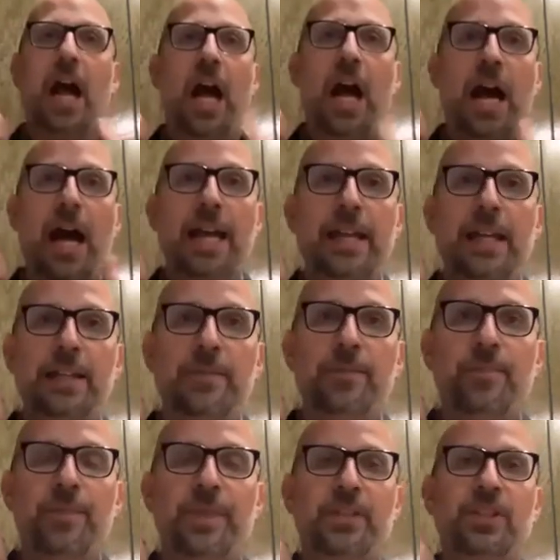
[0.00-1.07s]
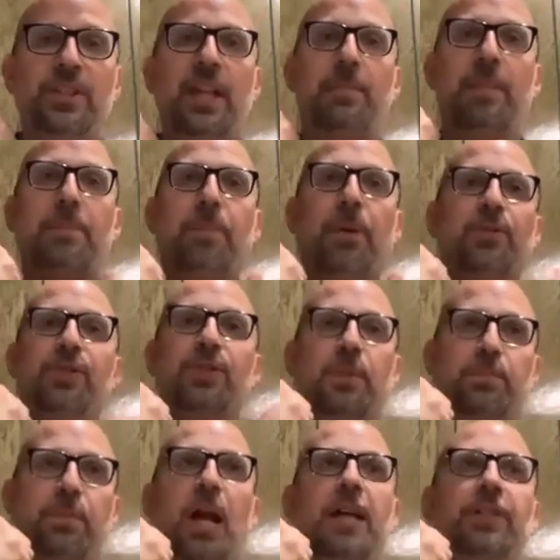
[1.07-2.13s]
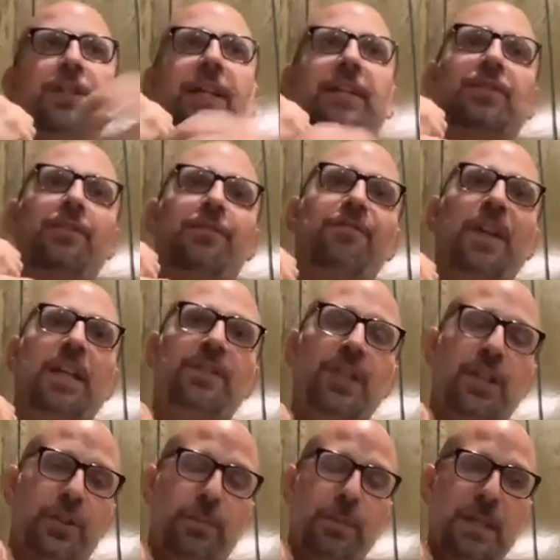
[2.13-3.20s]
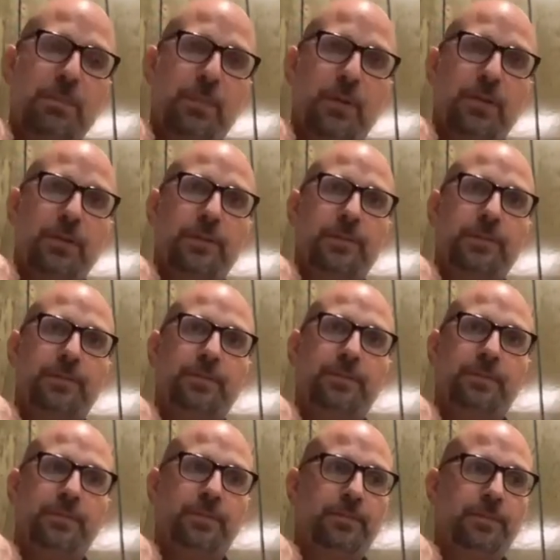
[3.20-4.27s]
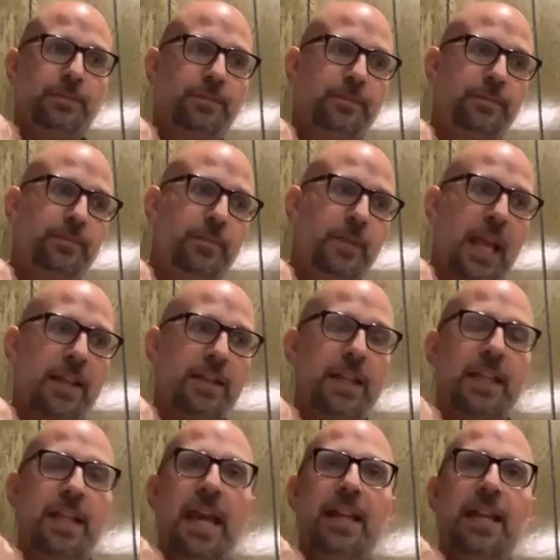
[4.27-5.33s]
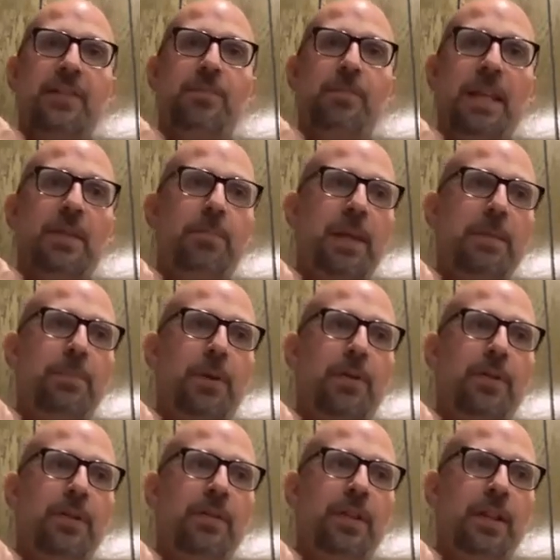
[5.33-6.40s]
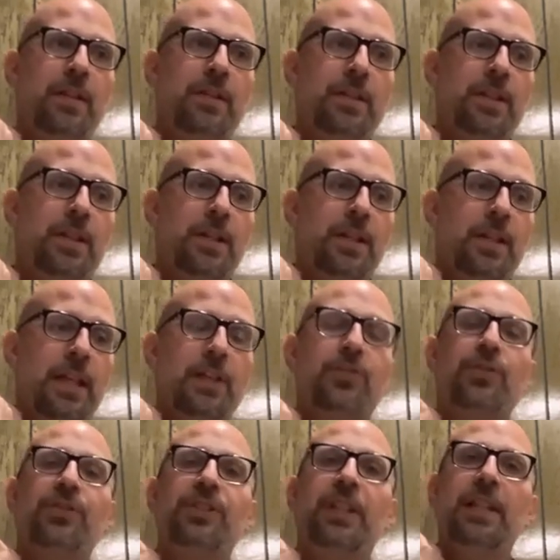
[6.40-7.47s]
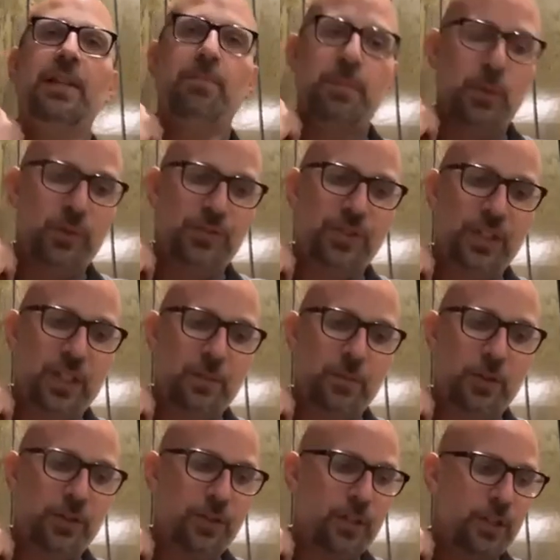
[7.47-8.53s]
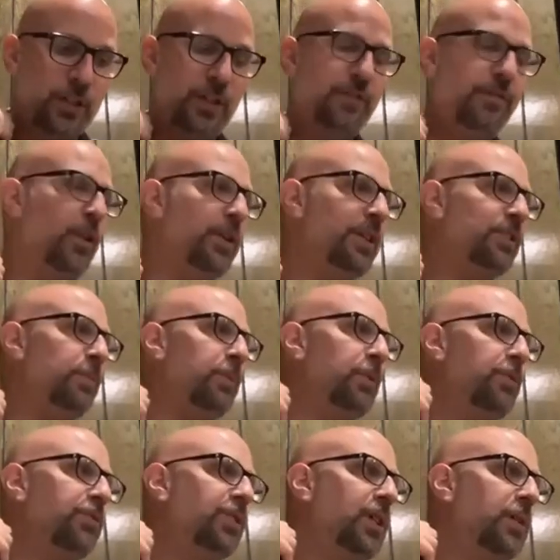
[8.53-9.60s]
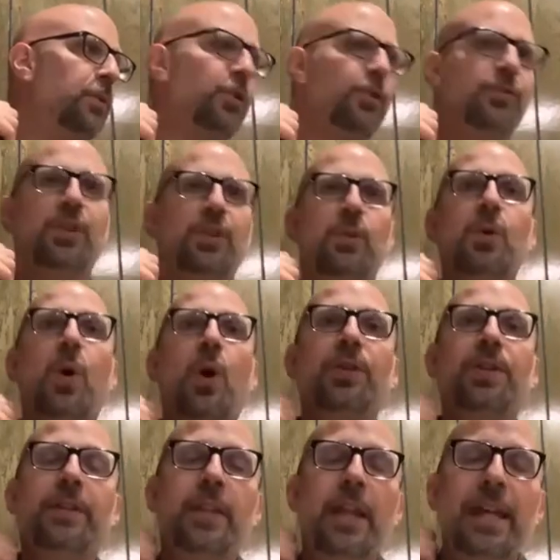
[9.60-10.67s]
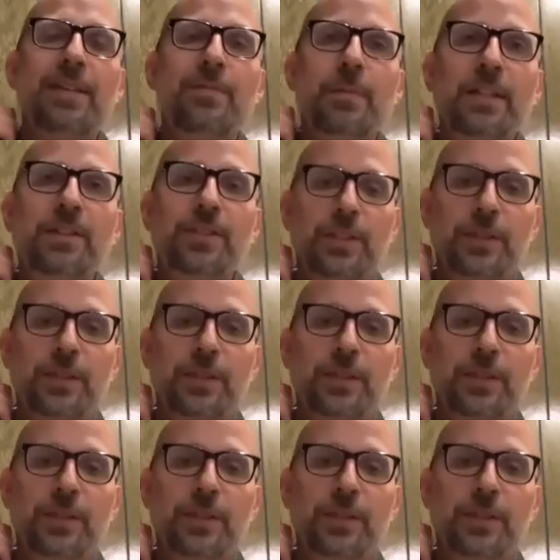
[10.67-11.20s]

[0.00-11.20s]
I. This is not my personal project to fix other people and to get as many people interested in Buddhism or converted to Buddhism or so called enlightenment.